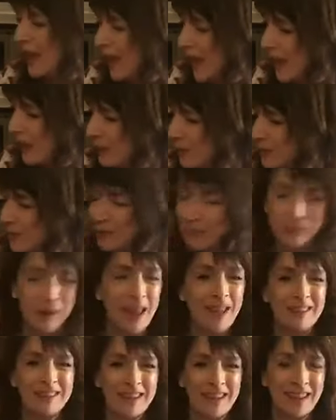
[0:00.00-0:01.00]
It was a
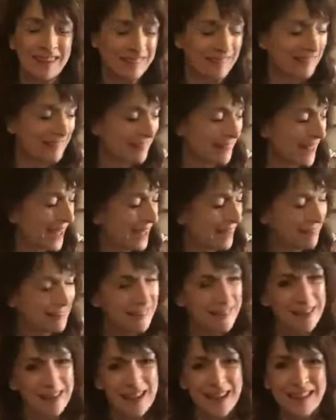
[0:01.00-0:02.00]
pleasure, as I said.
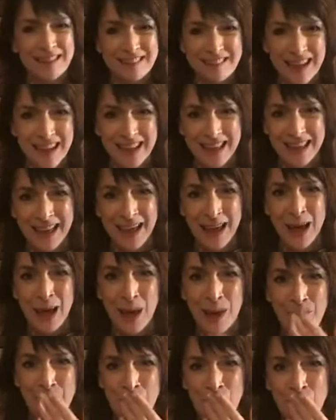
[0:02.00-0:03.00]
Take
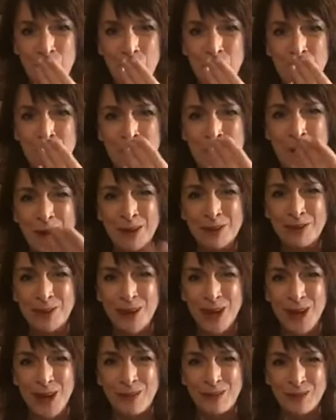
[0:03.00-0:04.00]
care. Much
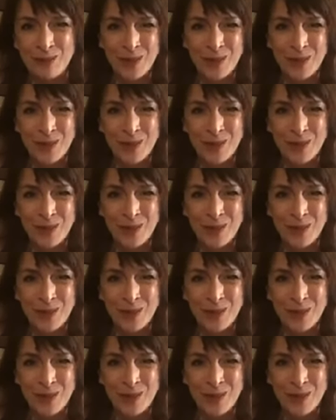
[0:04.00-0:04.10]
love.